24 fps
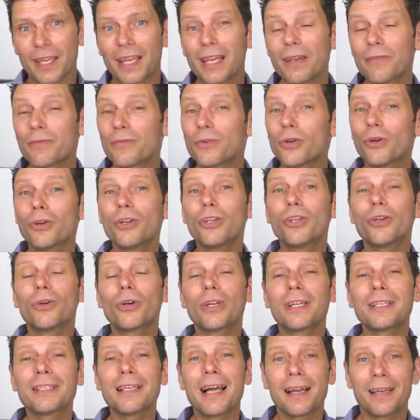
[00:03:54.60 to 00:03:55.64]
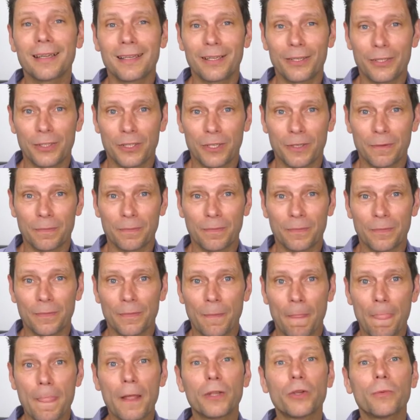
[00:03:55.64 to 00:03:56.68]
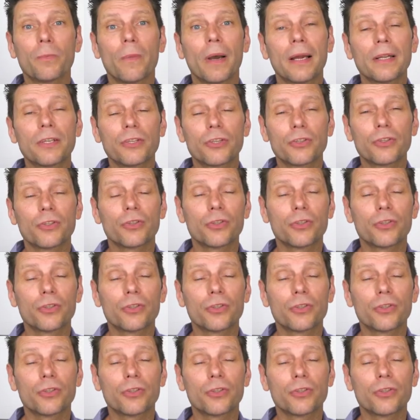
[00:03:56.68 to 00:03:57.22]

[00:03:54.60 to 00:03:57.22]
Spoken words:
If not, you've got a talent issue. And you might just